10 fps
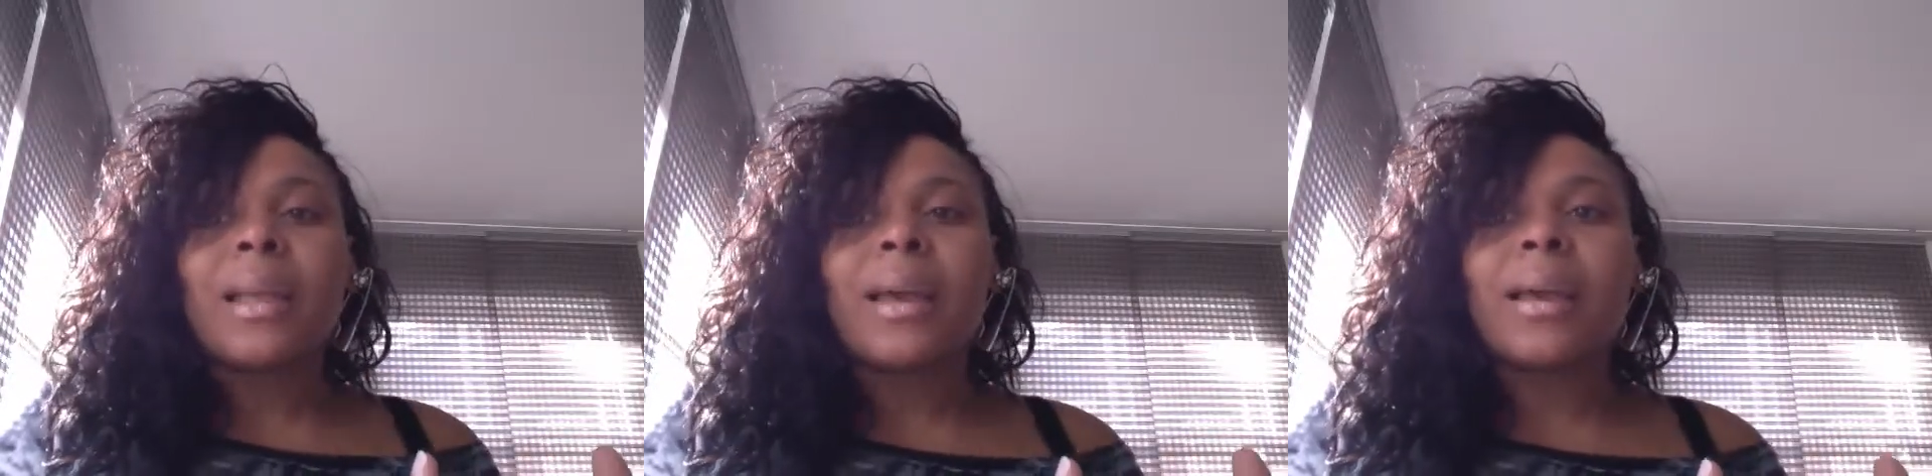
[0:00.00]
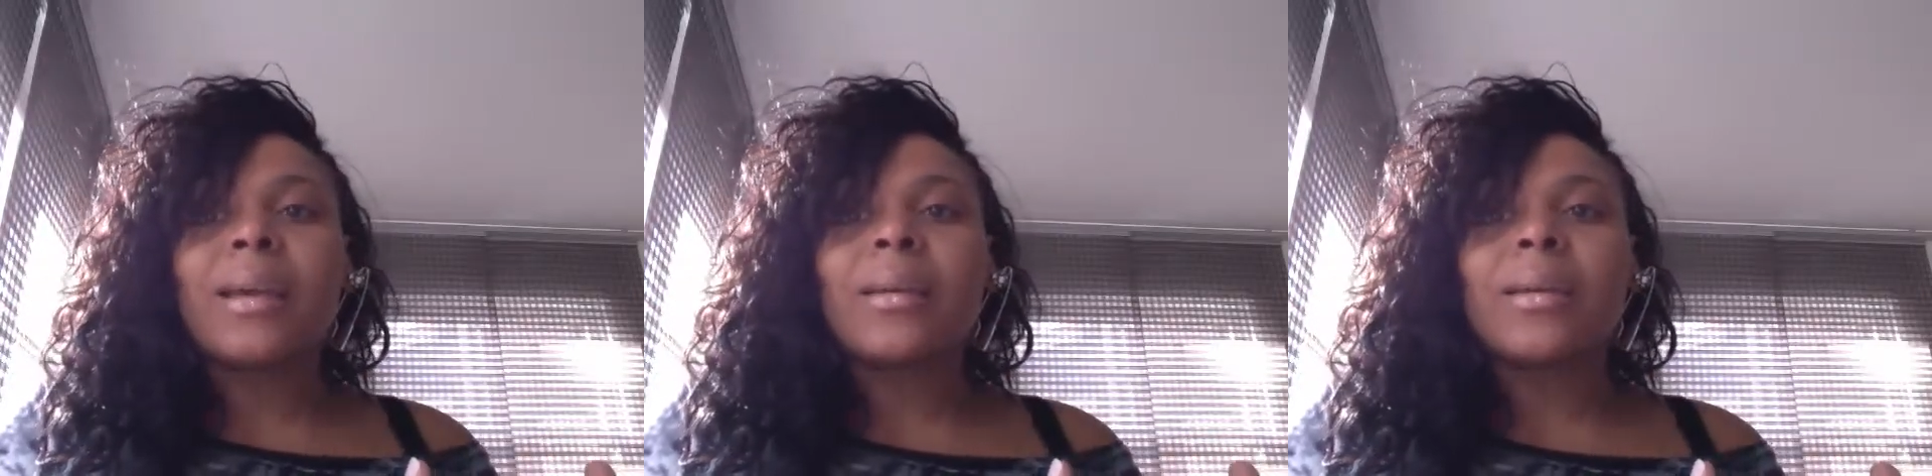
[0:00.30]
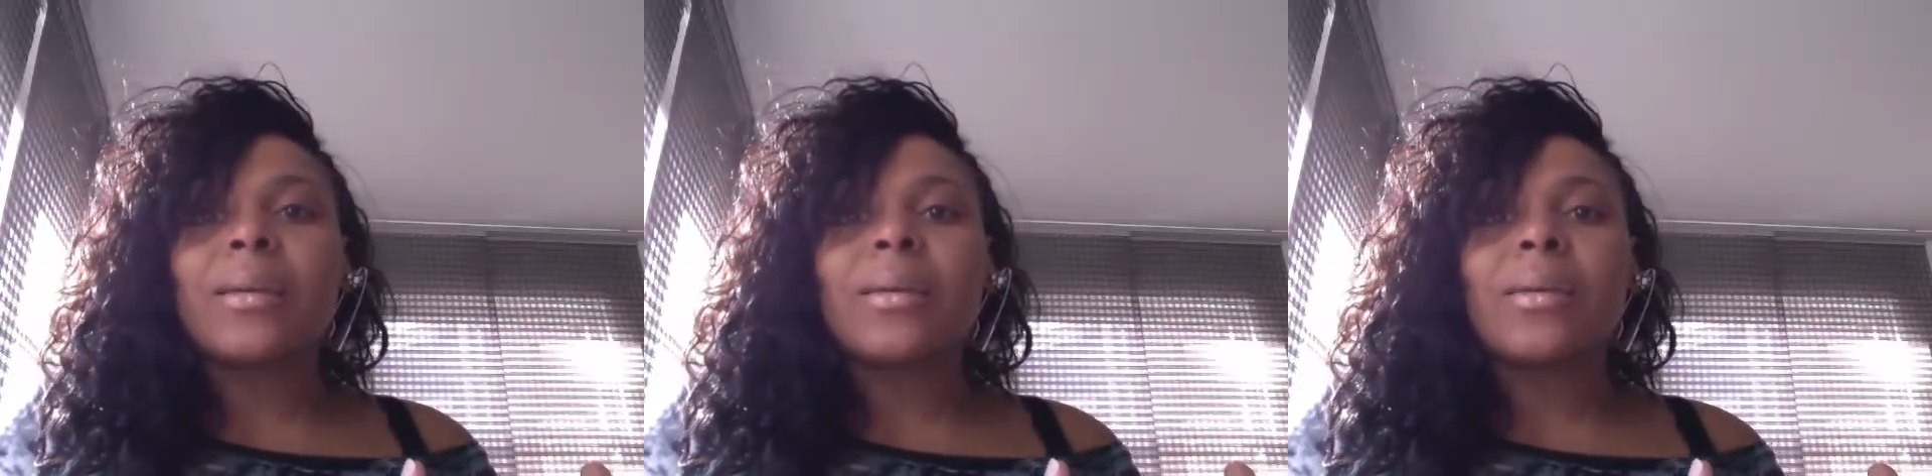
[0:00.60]

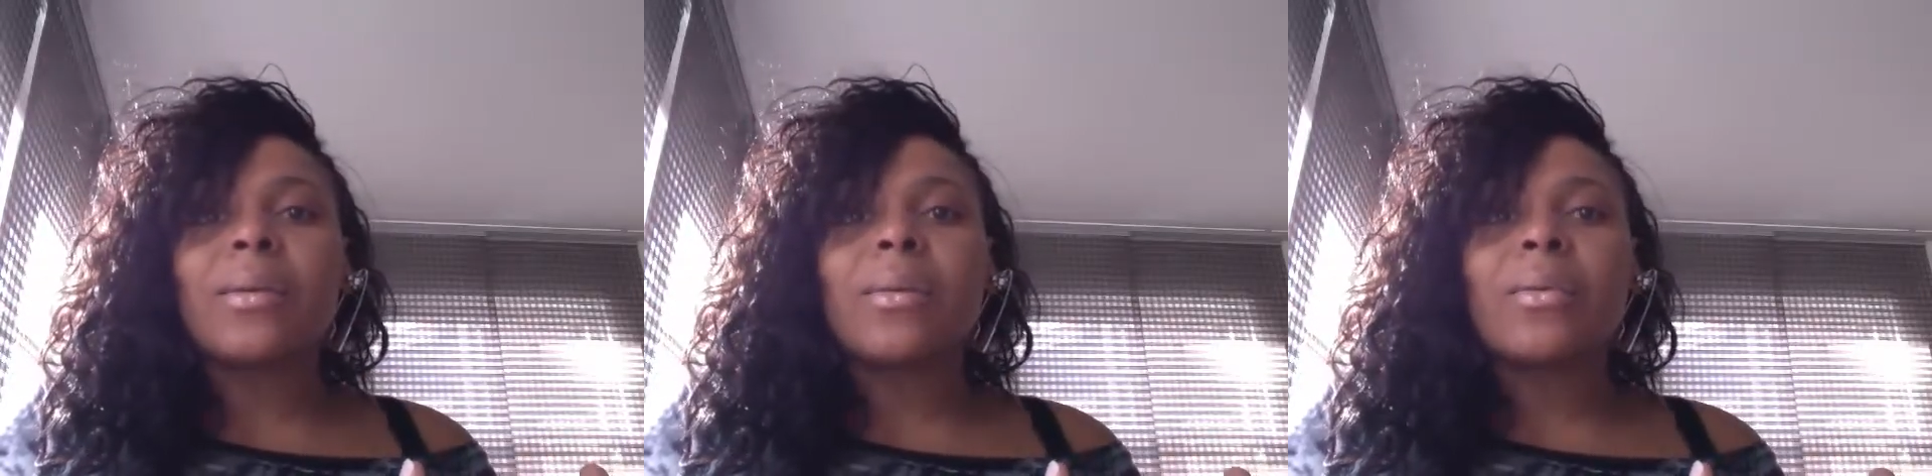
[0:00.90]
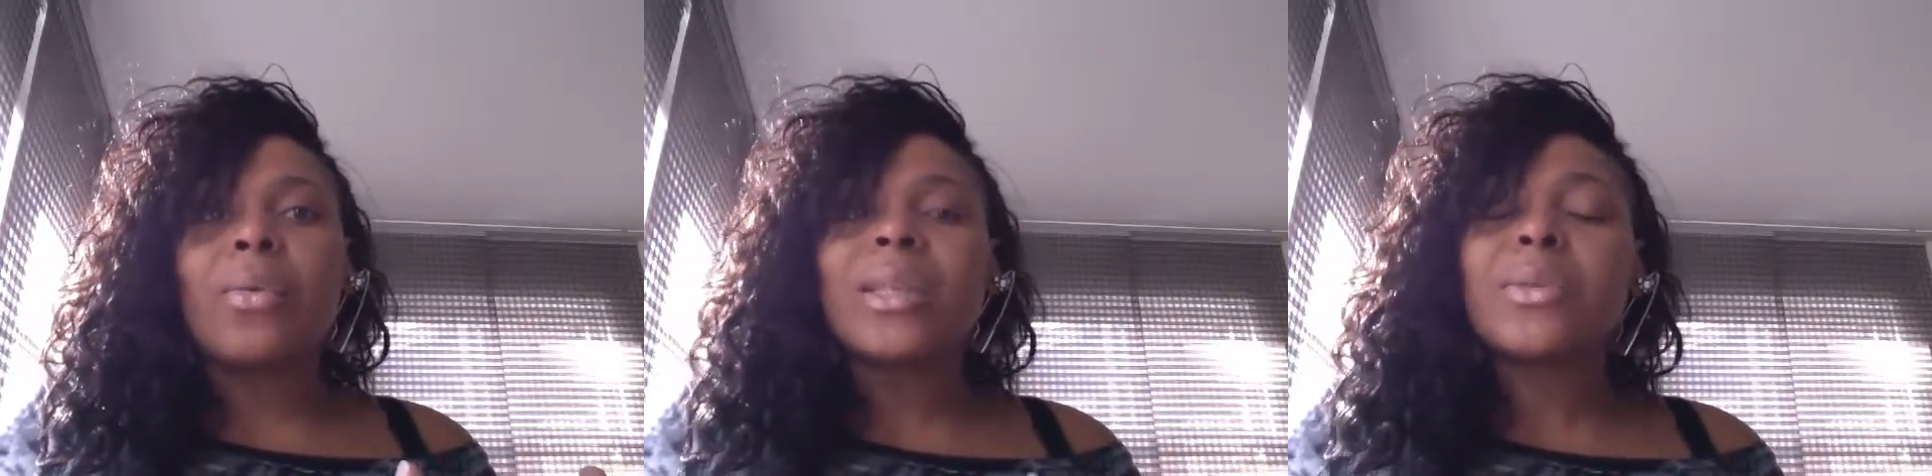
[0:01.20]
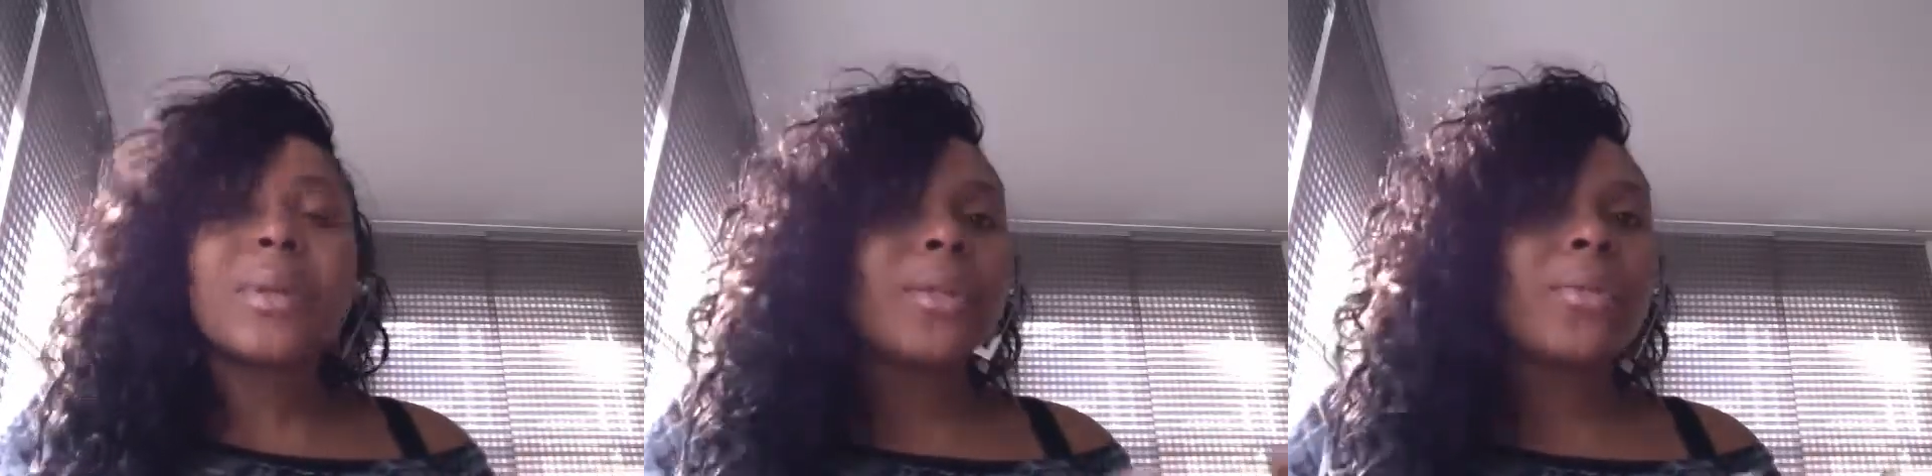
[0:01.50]
And
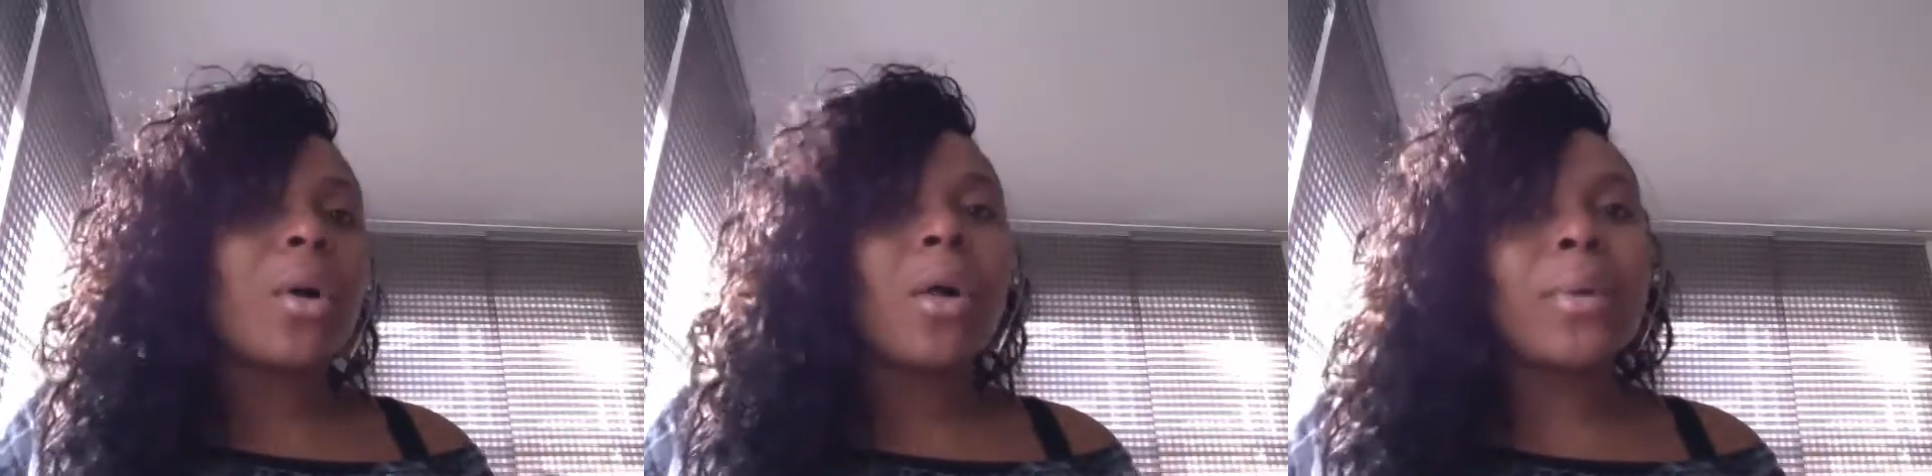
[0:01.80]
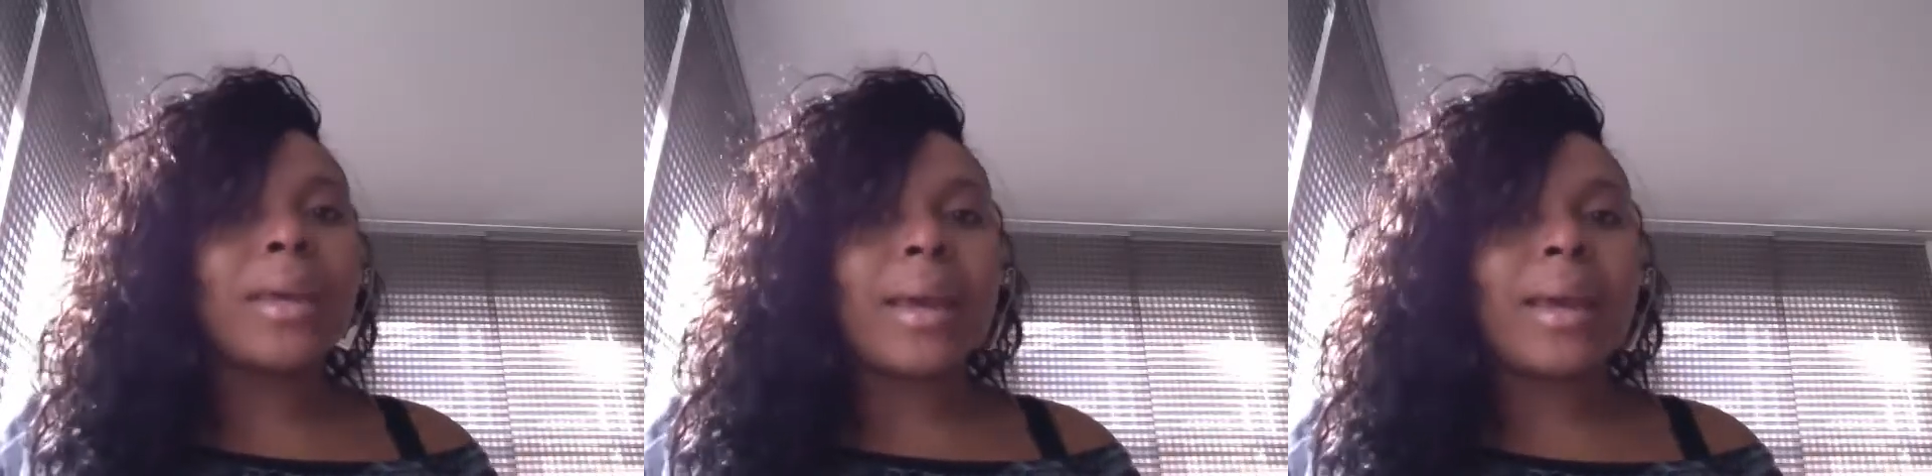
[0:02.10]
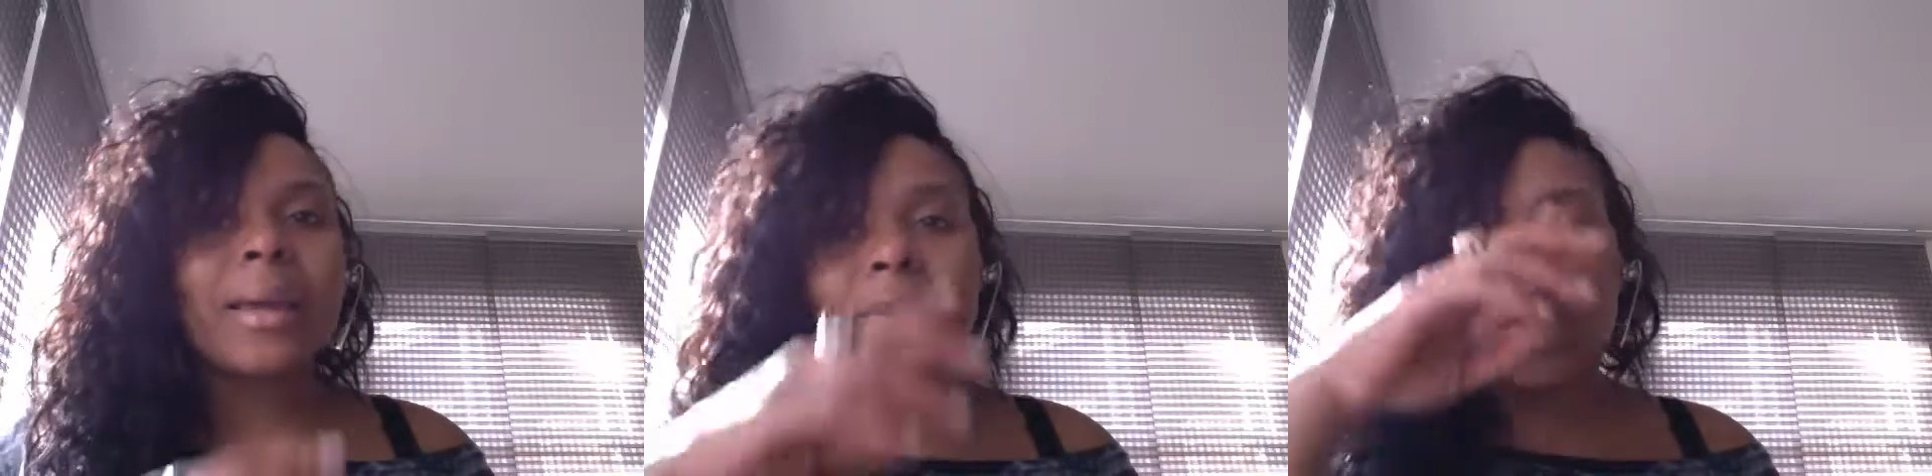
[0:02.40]
once we do all we
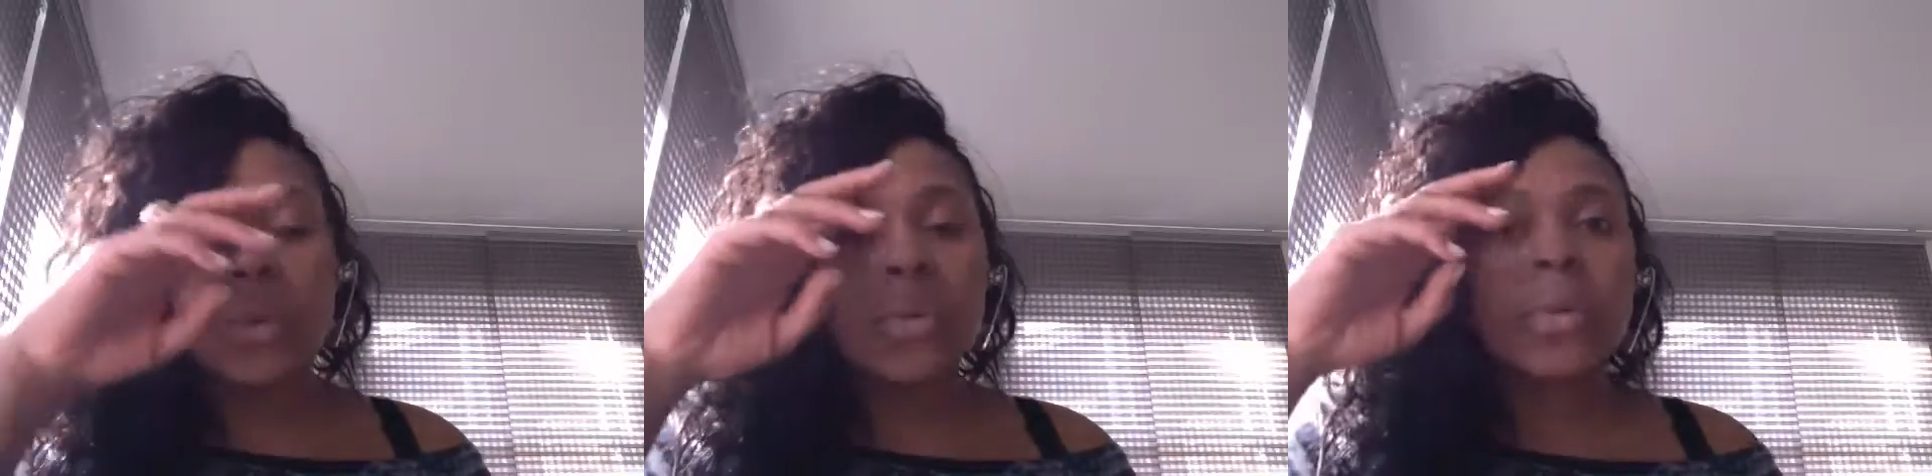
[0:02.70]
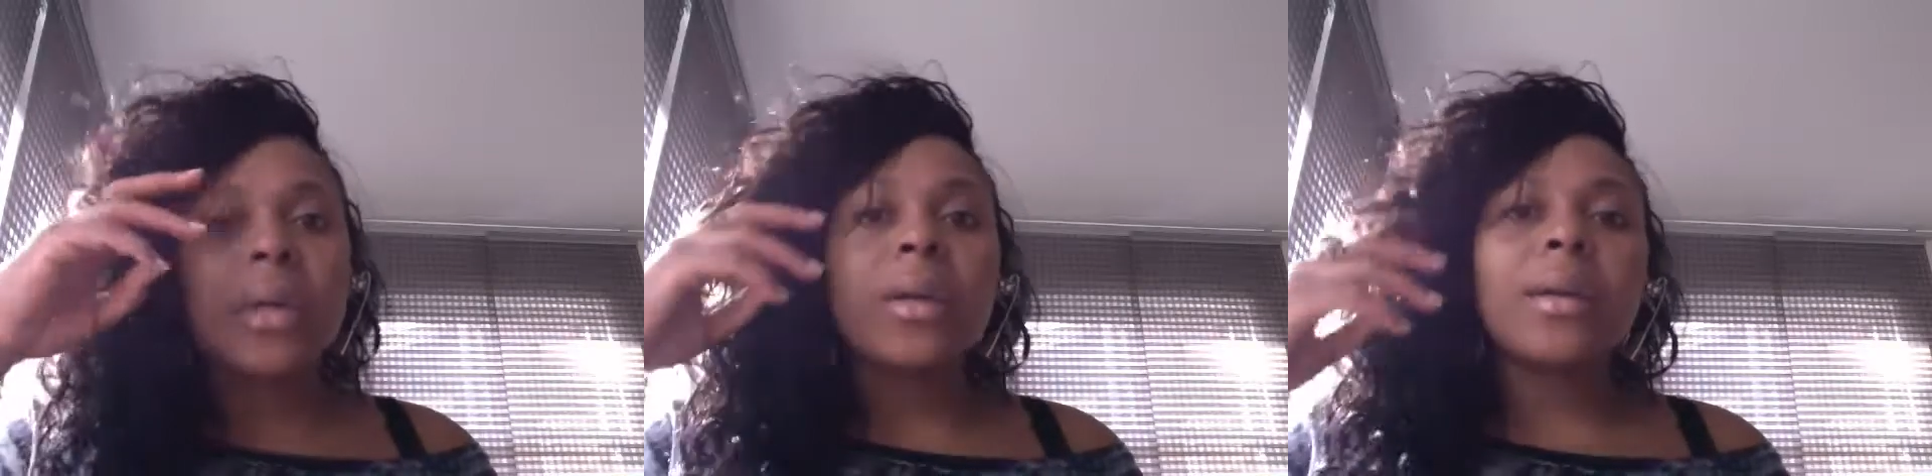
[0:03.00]
can to